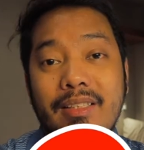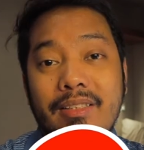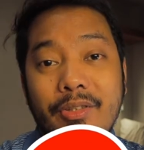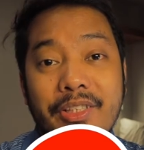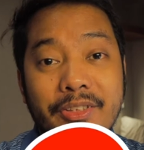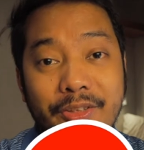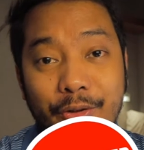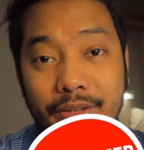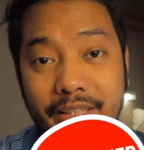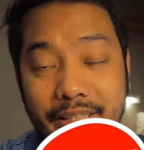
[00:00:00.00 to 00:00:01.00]
So each
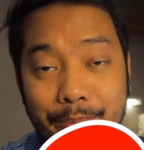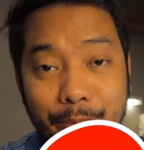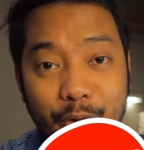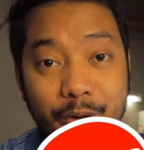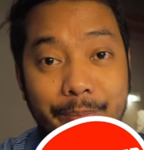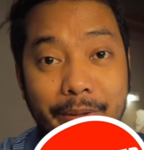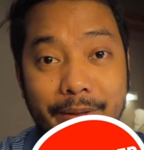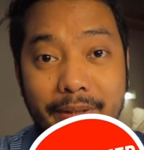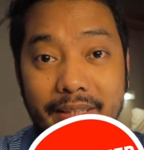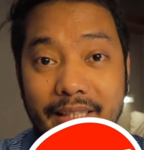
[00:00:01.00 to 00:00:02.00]
cruise line and photo
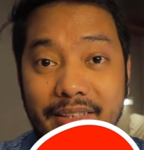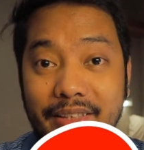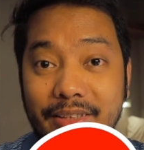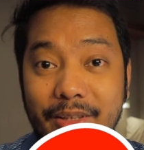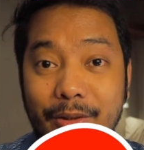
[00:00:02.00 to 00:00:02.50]
department has their